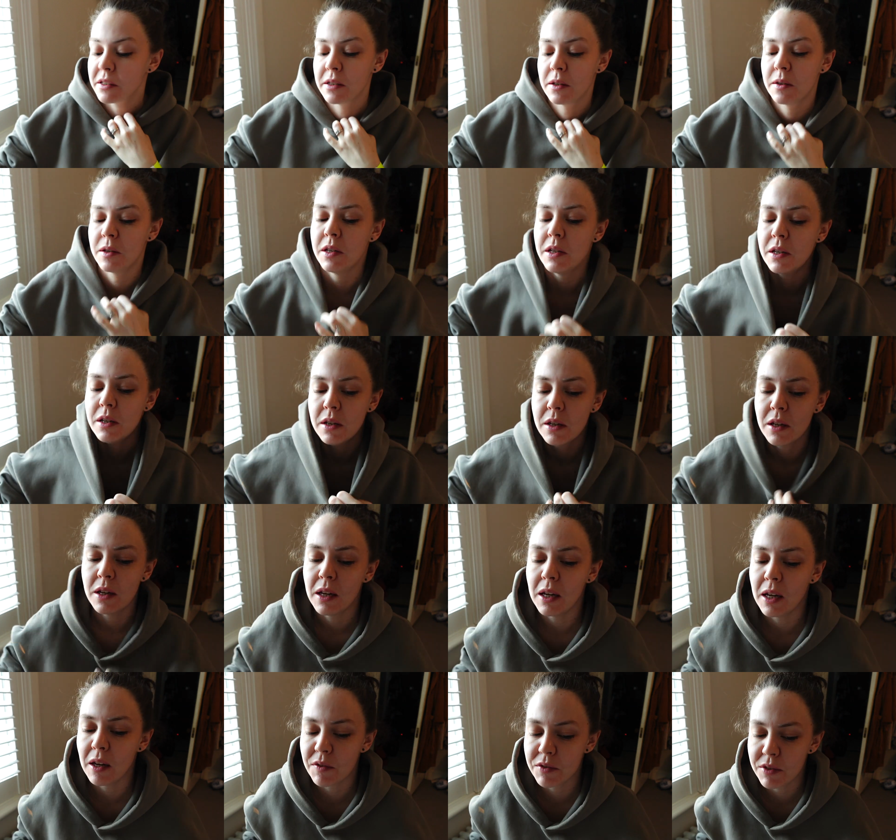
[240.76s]
so he
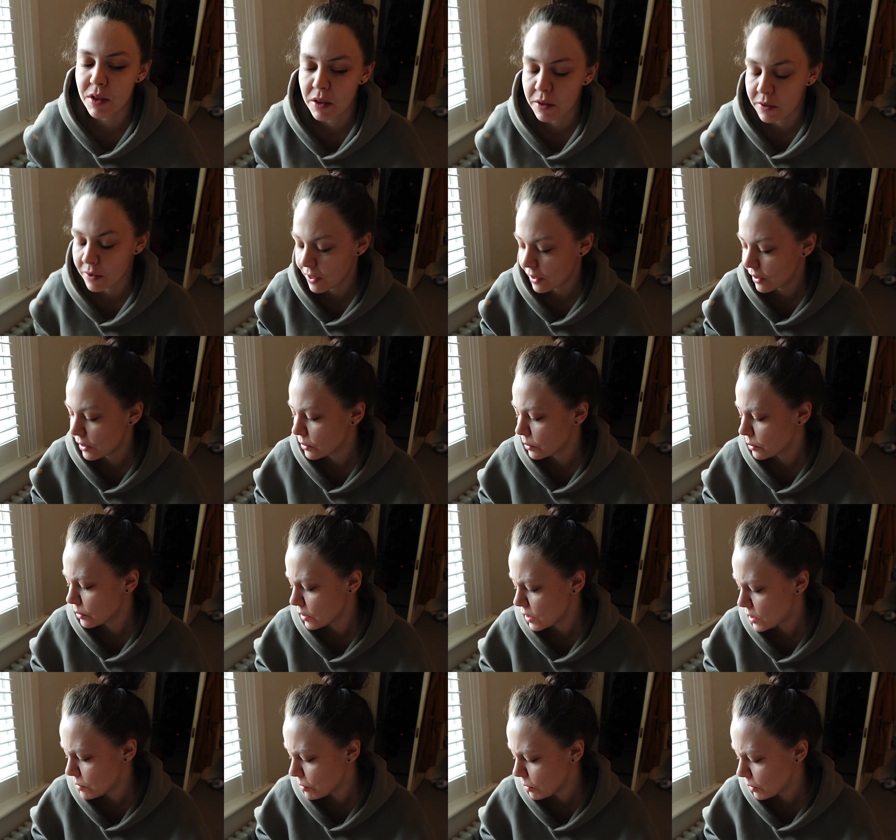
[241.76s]
left at the crack of dawn
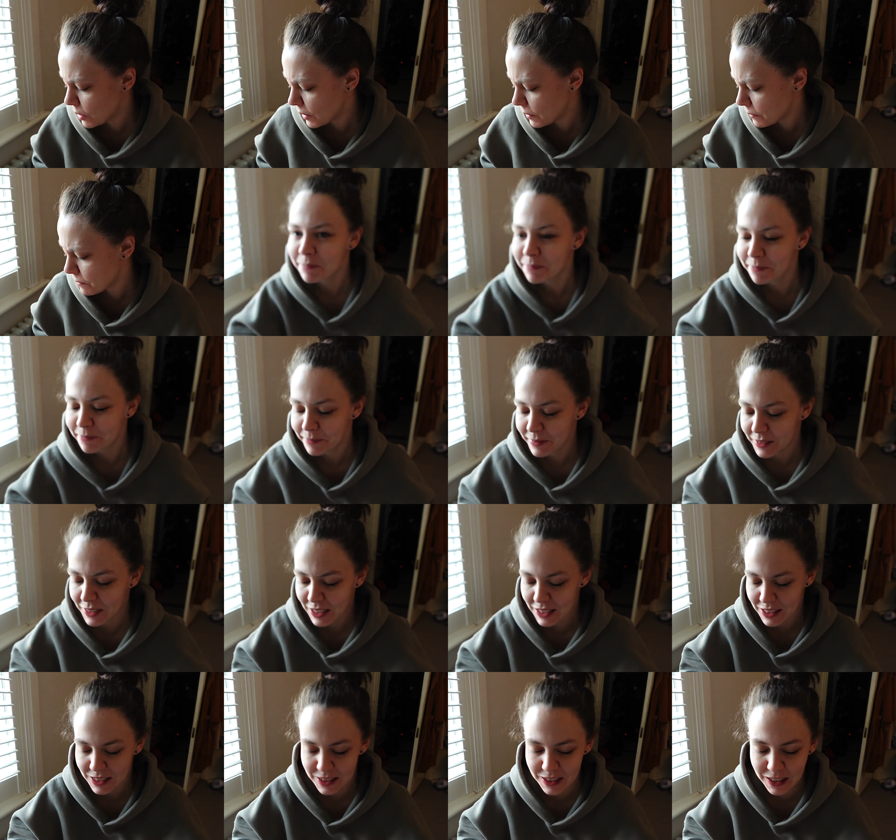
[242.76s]
this morning.
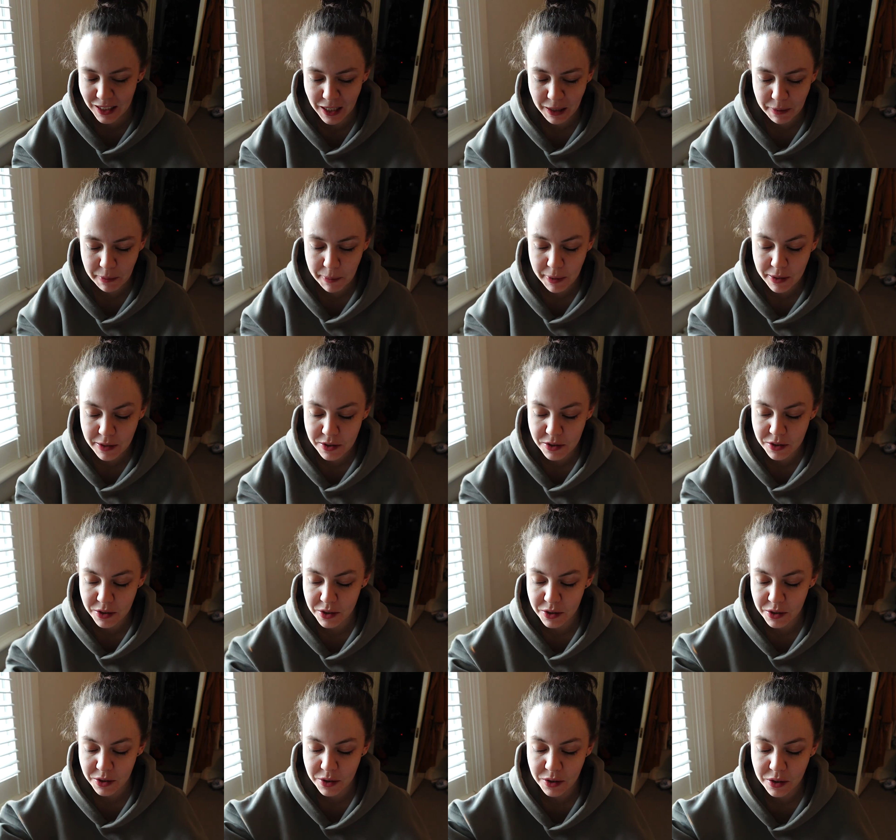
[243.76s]
Yesterday we went
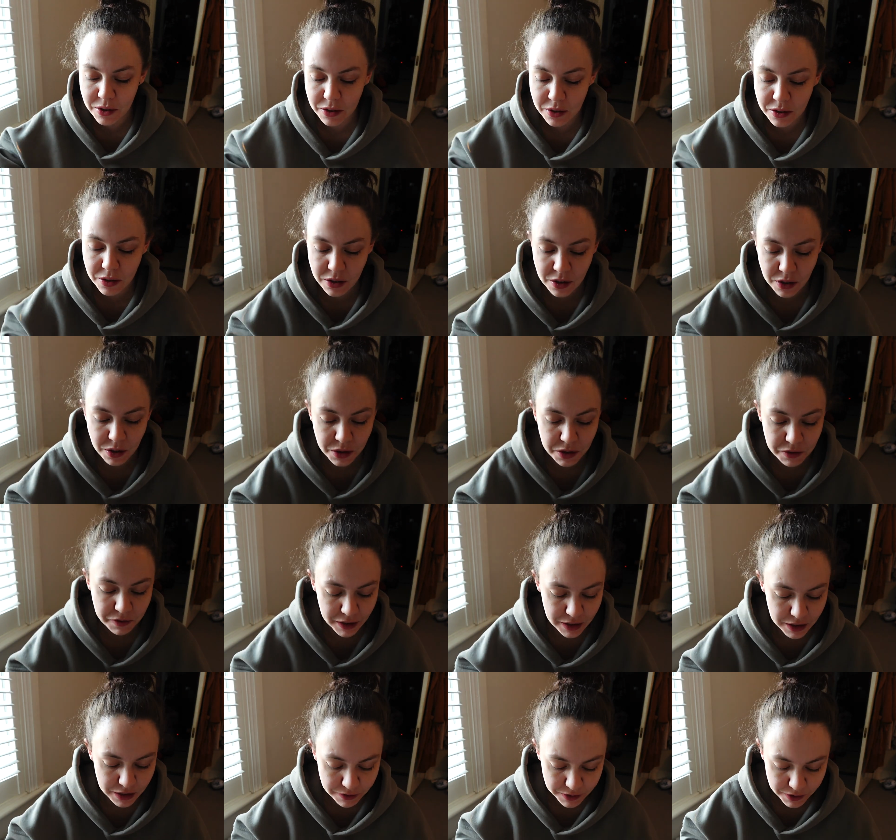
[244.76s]
to the dance
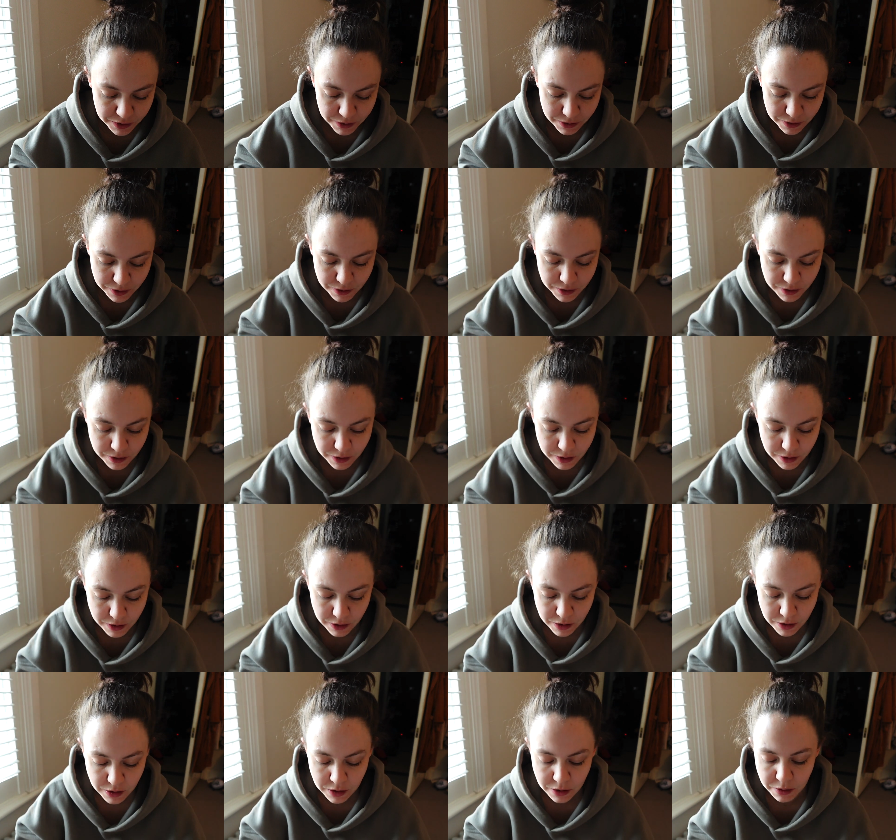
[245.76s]
festival,
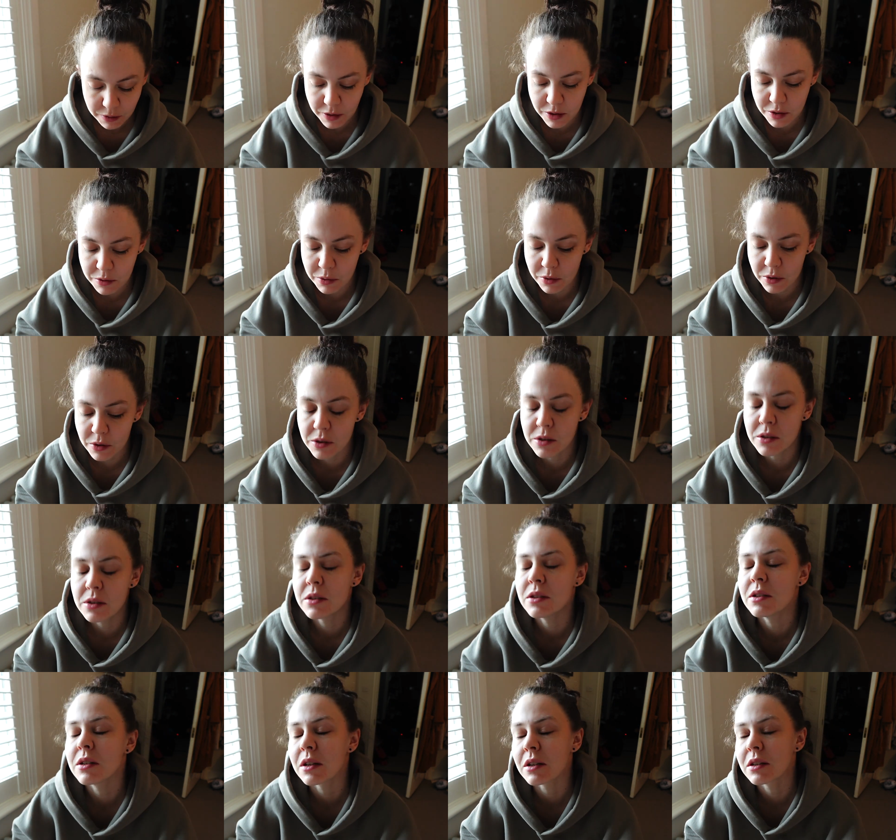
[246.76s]
which was
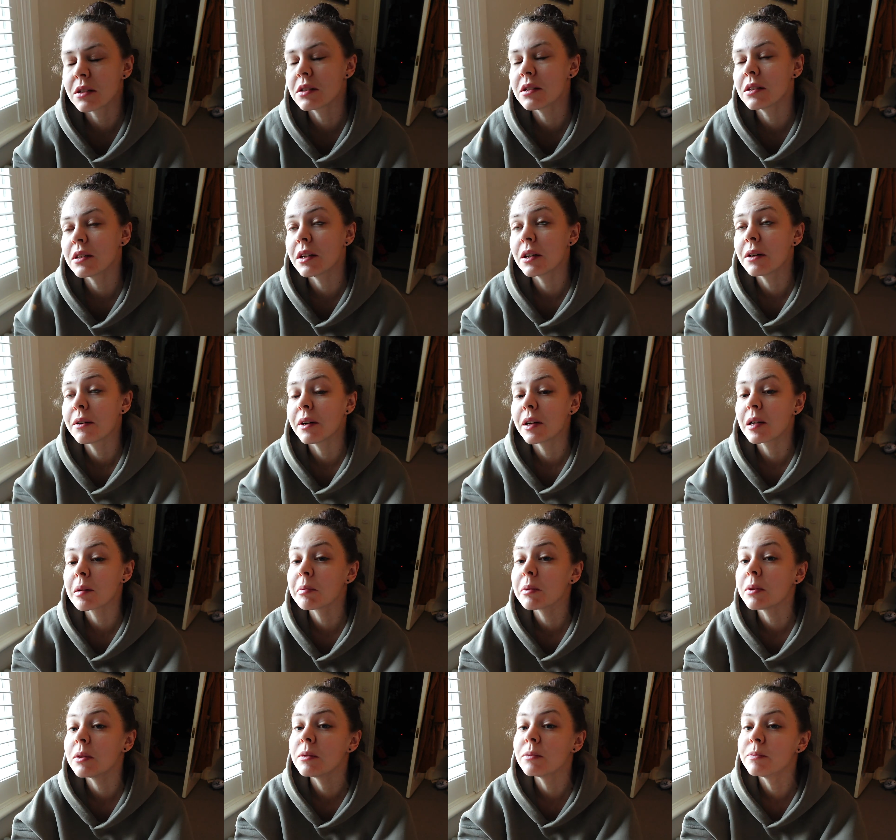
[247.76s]
just
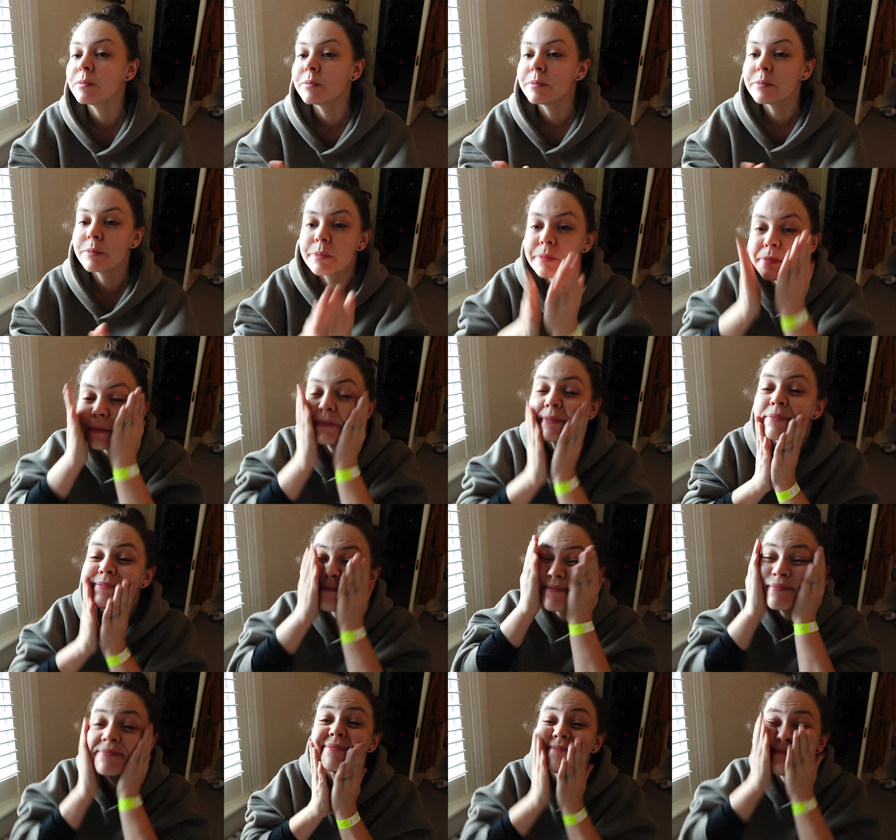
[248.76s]
incredible.
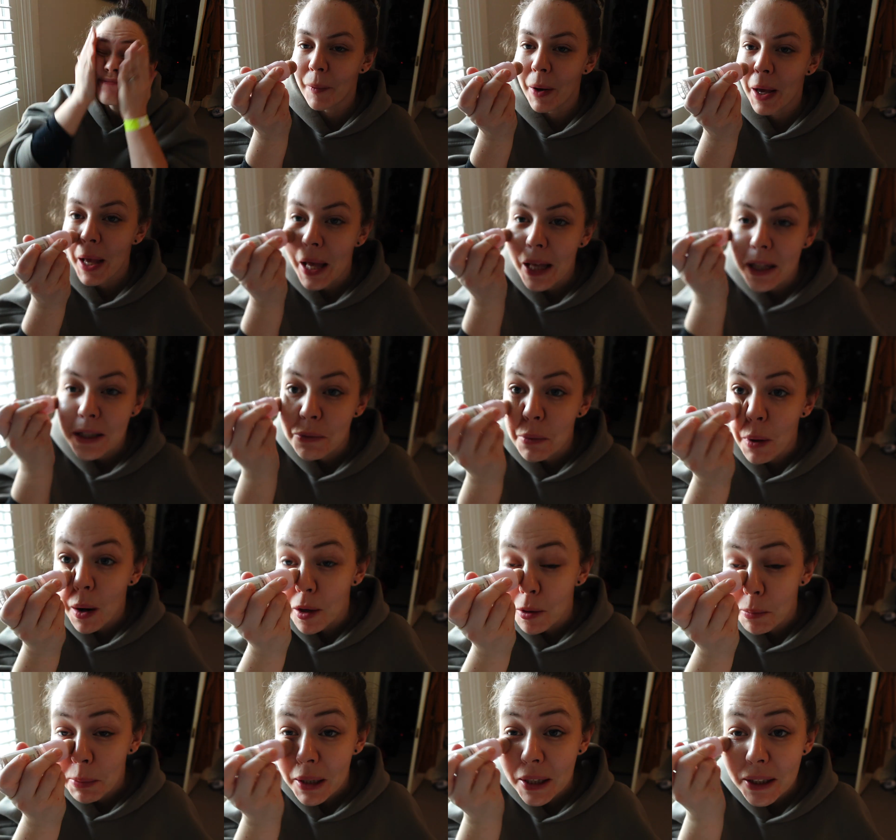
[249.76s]
It's
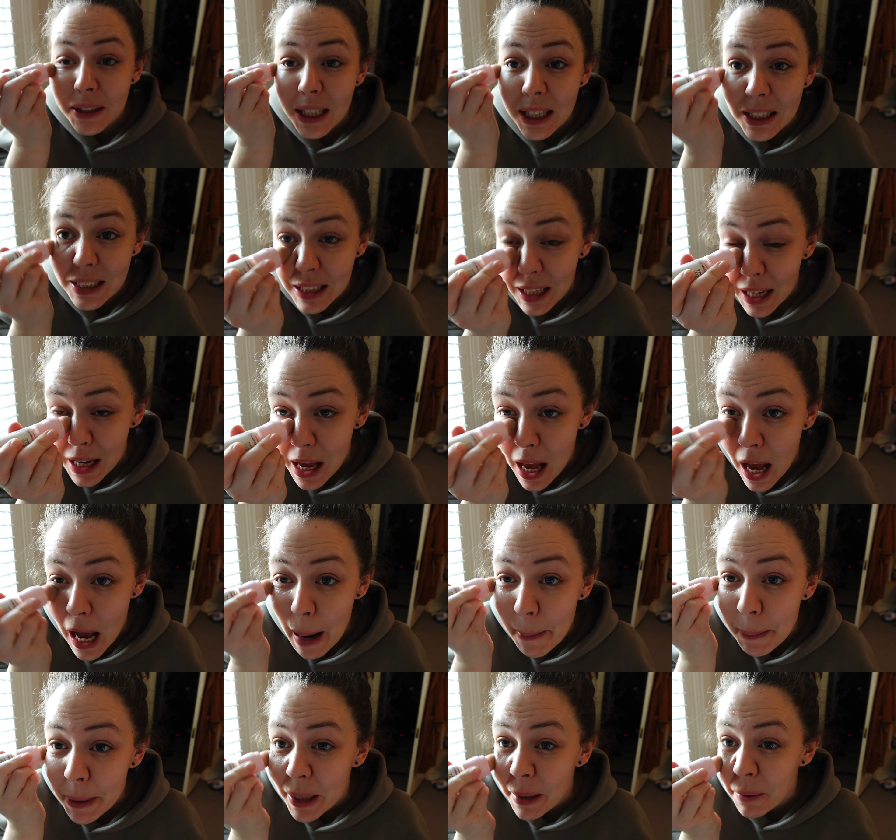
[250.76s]
World Book Day today.
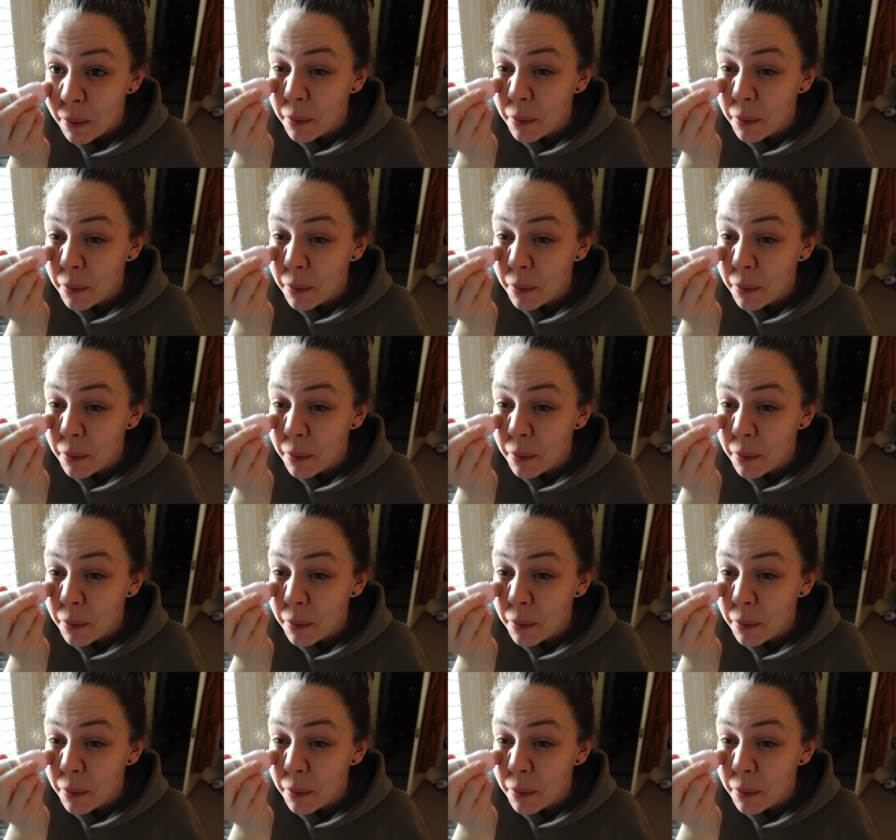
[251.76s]
Happy